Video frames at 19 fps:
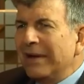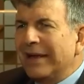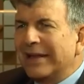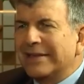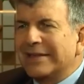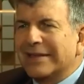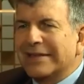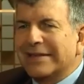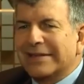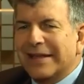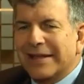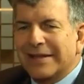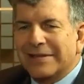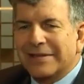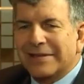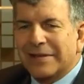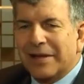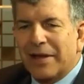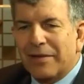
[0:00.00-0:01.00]
it's a
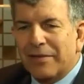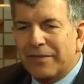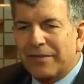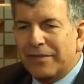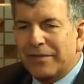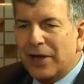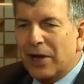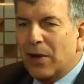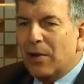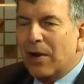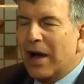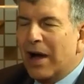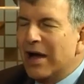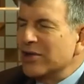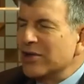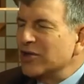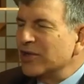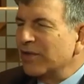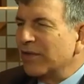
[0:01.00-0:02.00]
sense of you know
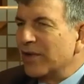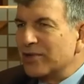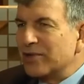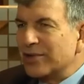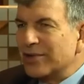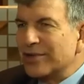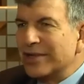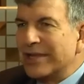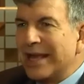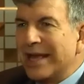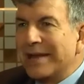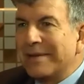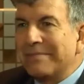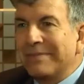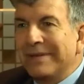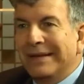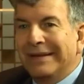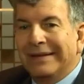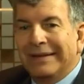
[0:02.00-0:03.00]
us versus
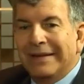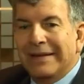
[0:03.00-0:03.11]
them,